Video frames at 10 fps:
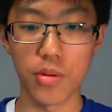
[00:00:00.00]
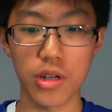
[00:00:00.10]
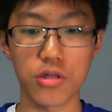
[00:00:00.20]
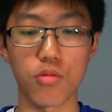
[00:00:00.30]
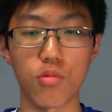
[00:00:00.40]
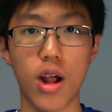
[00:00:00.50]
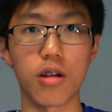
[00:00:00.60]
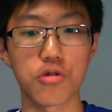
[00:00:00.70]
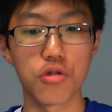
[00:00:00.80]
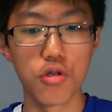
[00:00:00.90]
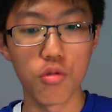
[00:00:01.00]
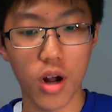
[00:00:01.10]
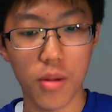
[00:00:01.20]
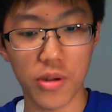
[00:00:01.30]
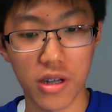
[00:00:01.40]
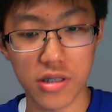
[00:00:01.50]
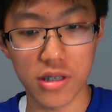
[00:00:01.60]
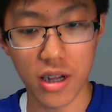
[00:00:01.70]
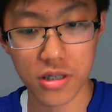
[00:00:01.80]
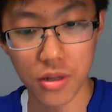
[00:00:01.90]
into round 2, we're up
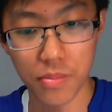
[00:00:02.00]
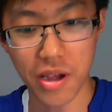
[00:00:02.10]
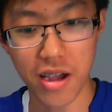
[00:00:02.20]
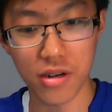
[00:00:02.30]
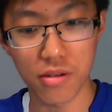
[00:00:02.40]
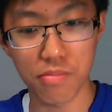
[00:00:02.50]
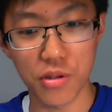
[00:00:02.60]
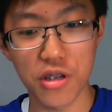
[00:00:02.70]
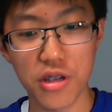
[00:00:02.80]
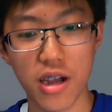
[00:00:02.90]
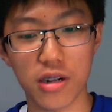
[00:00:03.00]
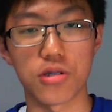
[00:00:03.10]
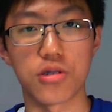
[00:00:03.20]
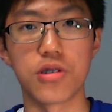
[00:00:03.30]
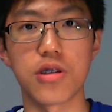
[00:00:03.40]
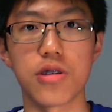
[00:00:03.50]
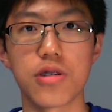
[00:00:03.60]
against Esteban PXD.